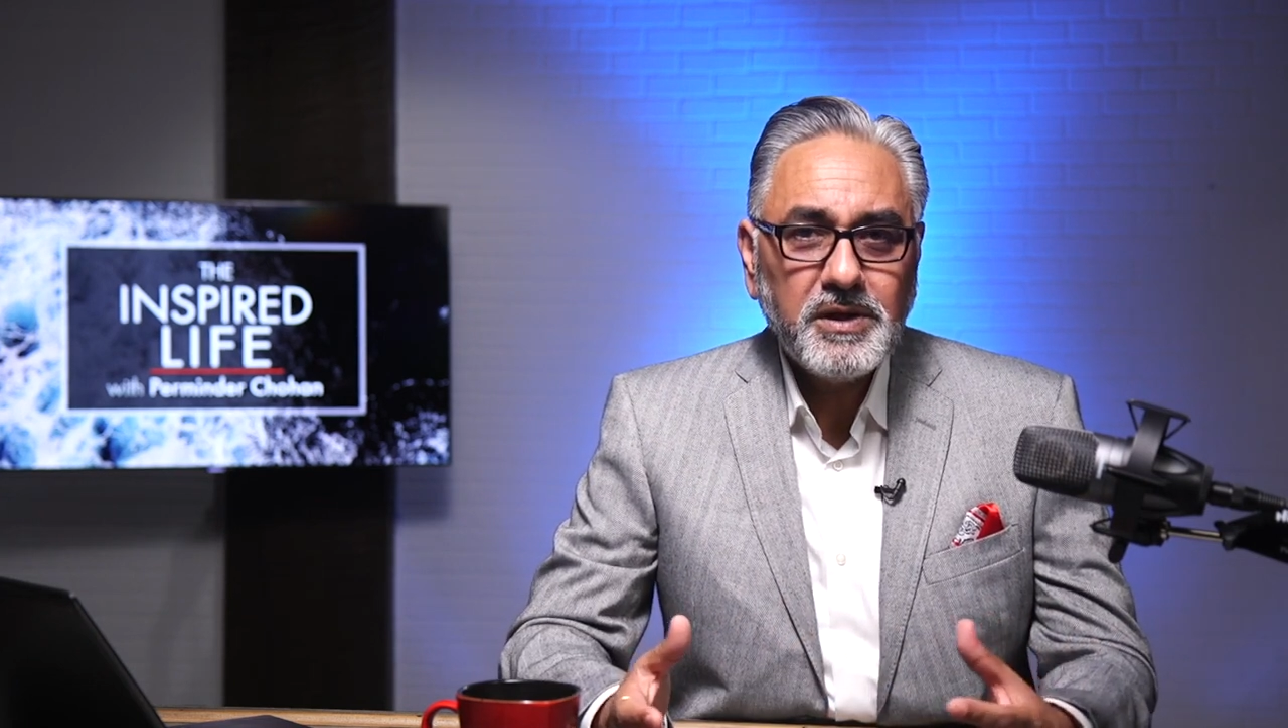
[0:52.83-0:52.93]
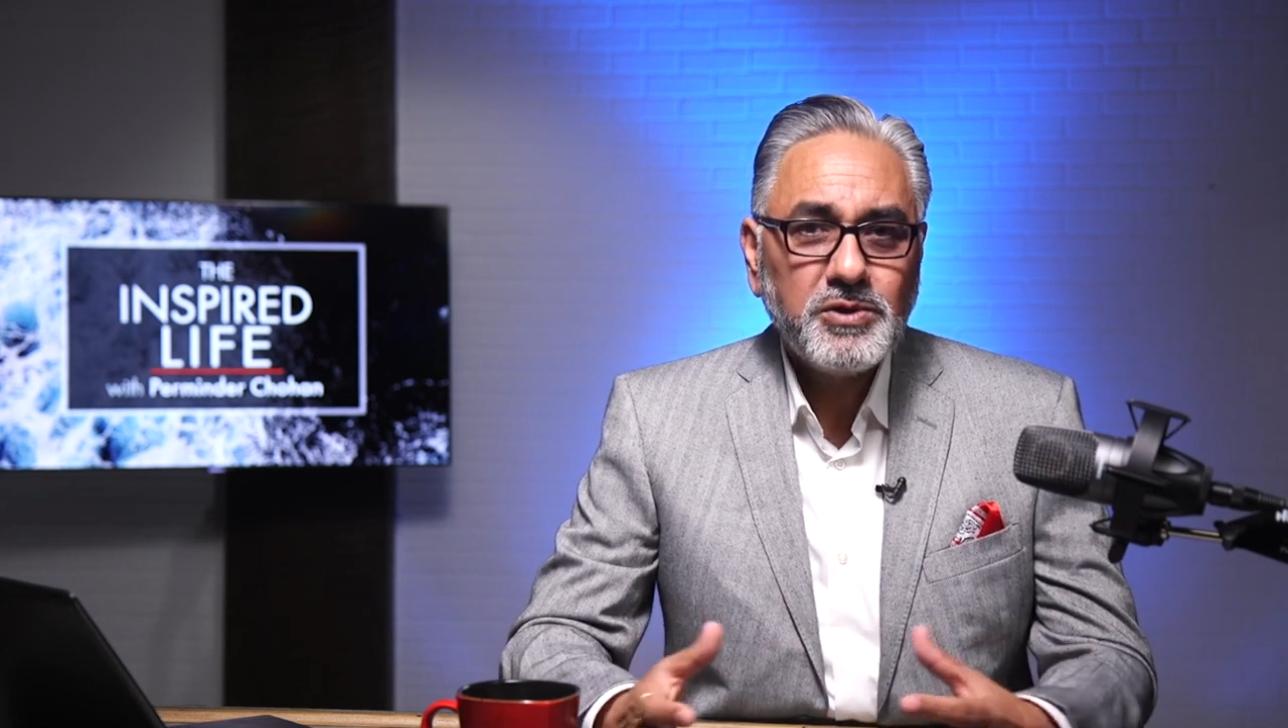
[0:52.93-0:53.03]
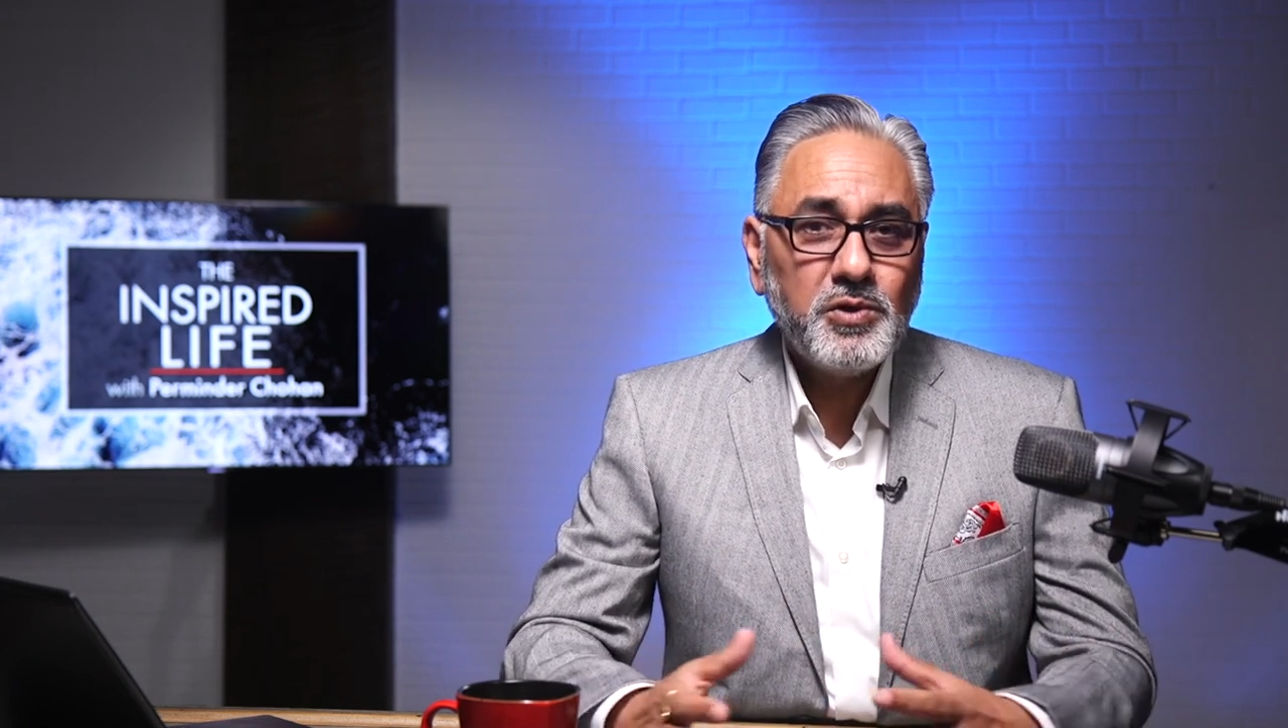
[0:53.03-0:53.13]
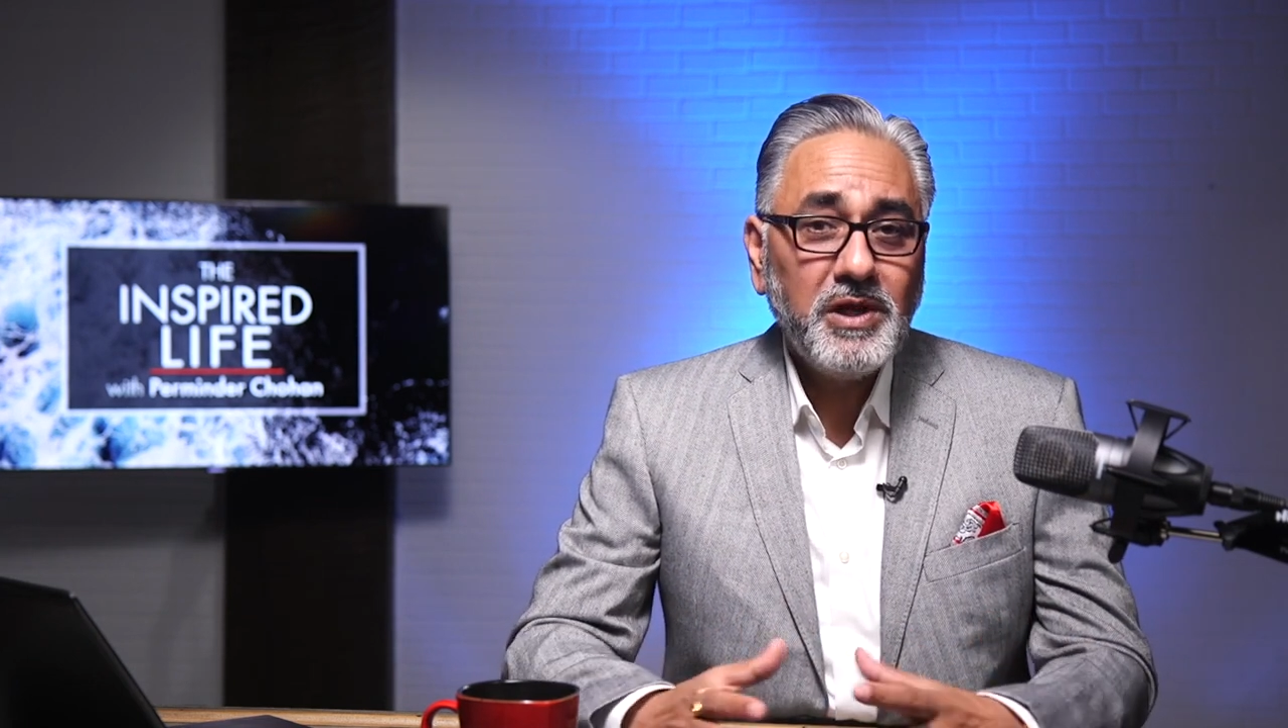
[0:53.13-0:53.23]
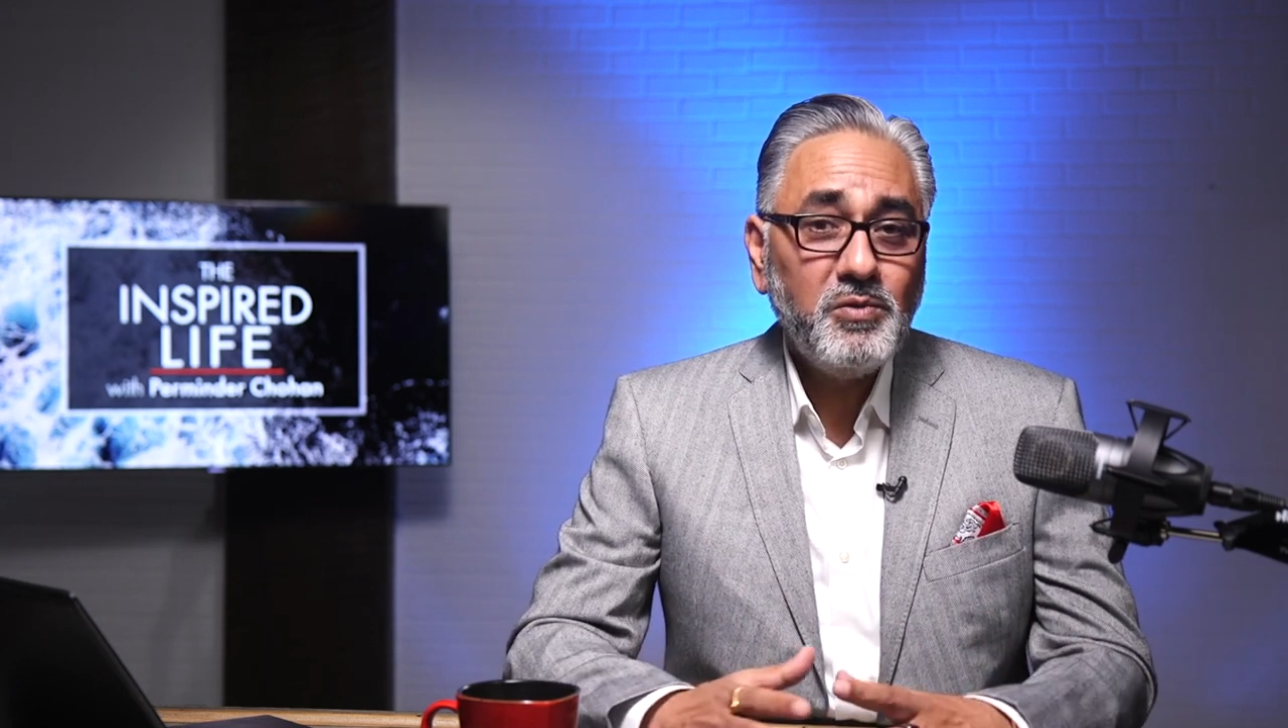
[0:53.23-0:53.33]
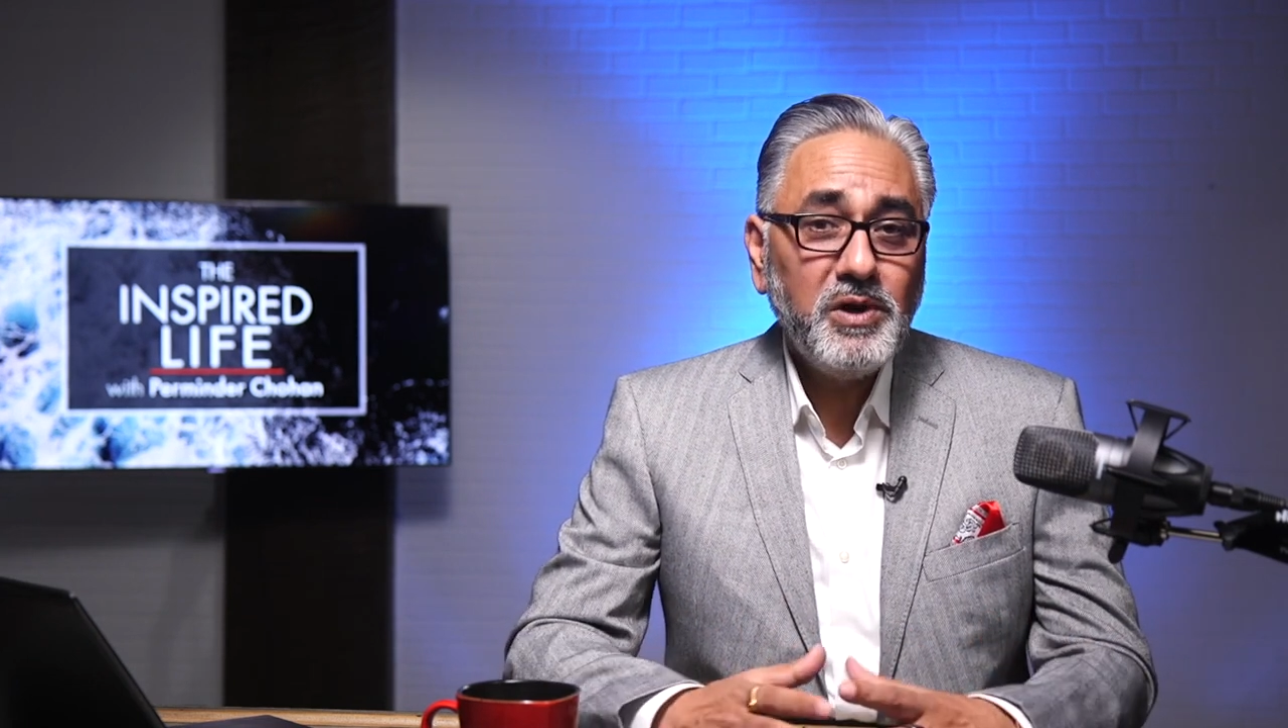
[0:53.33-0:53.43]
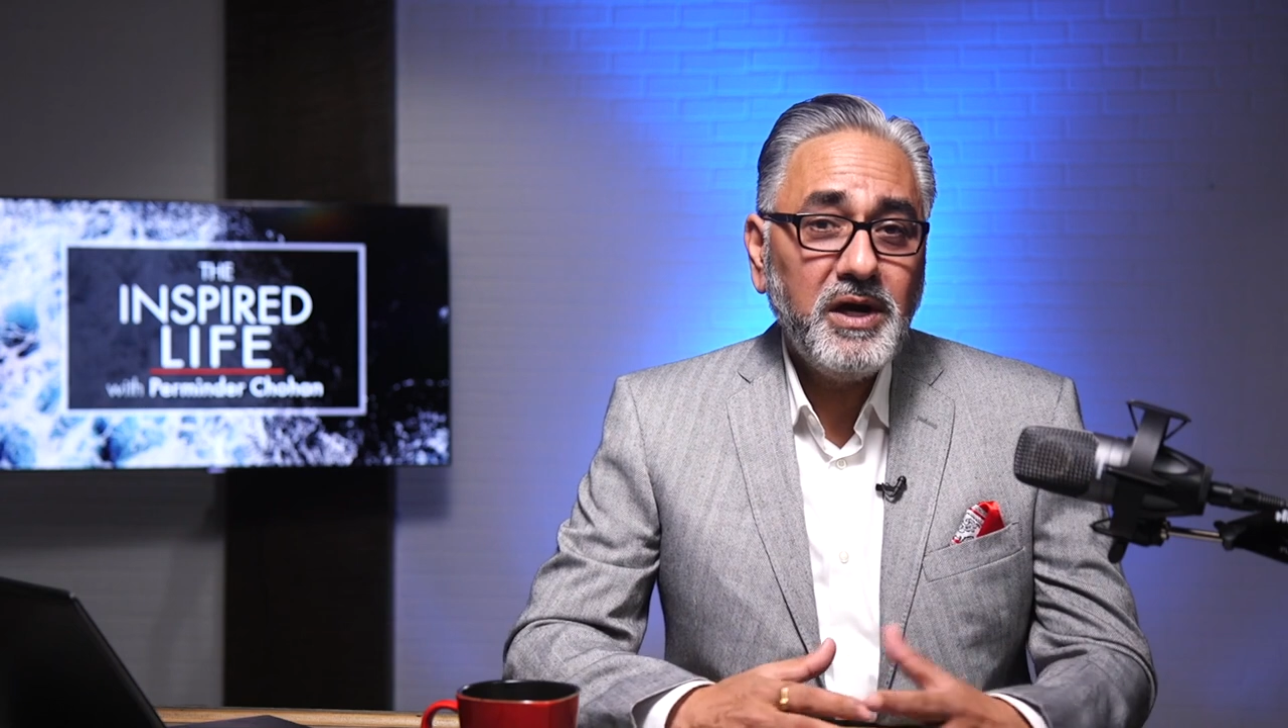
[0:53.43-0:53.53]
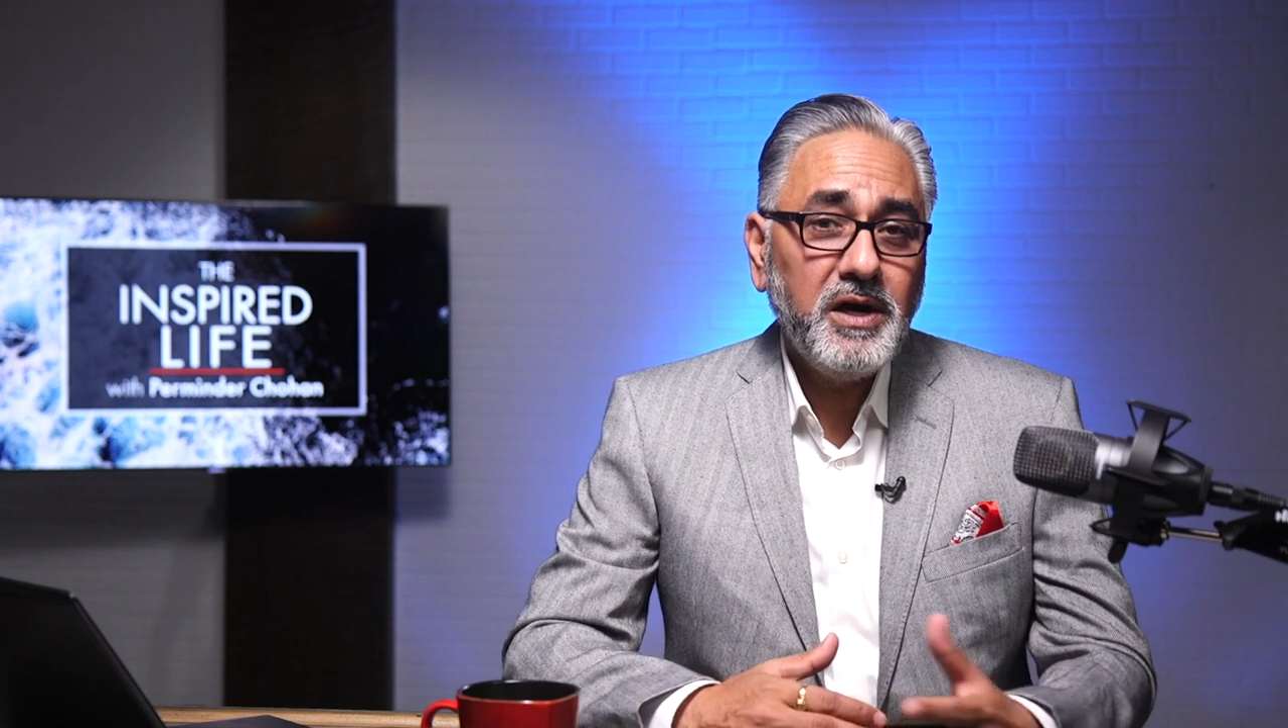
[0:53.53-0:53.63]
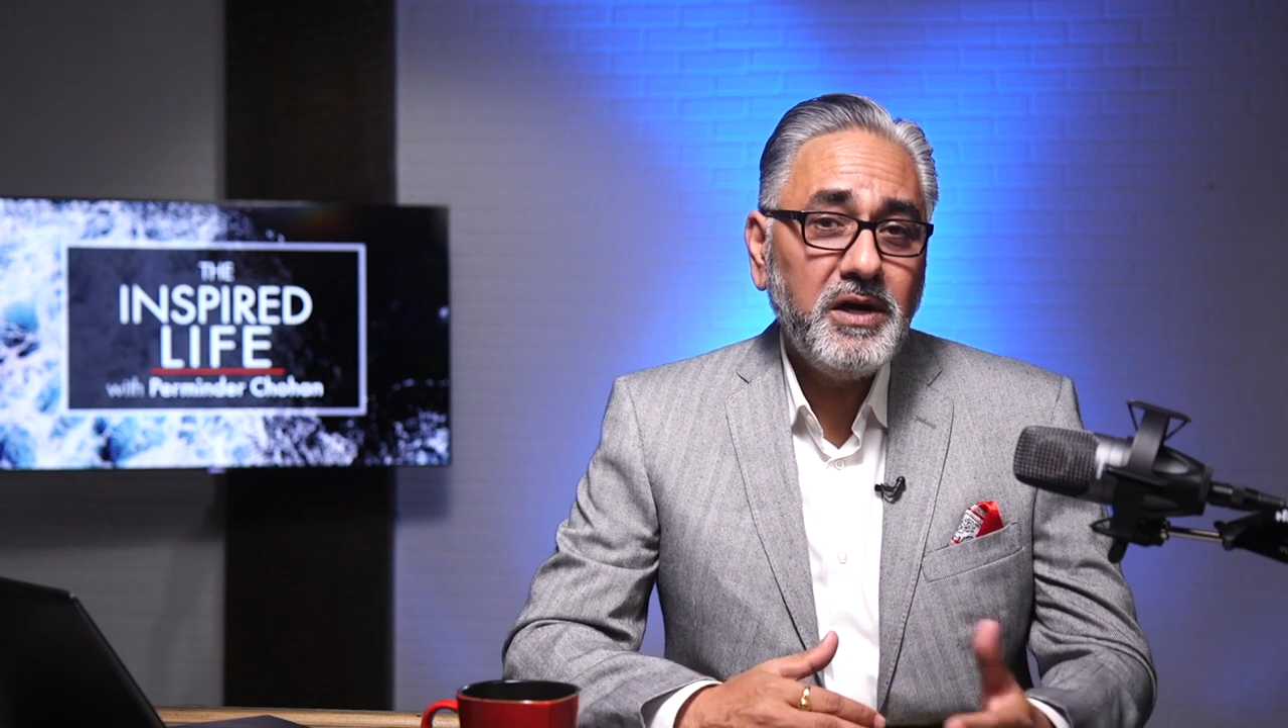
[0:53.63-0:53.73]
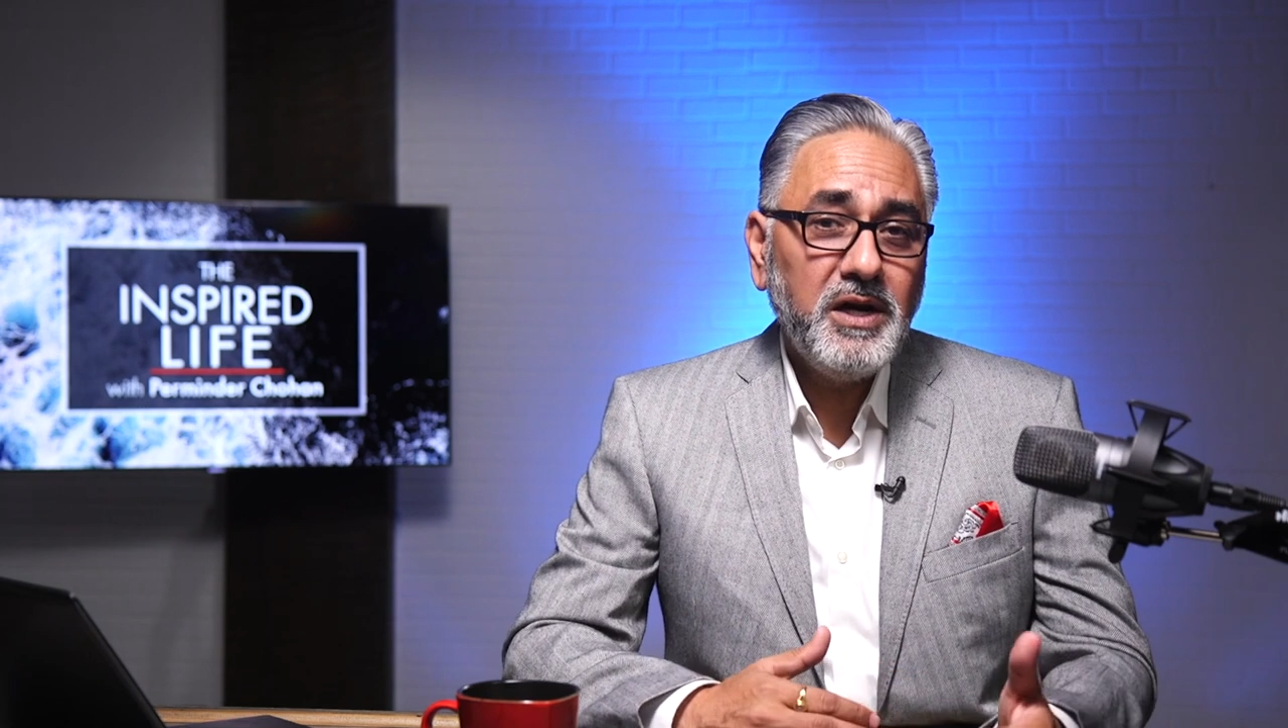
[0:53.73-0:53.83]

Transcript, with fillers: so they will need,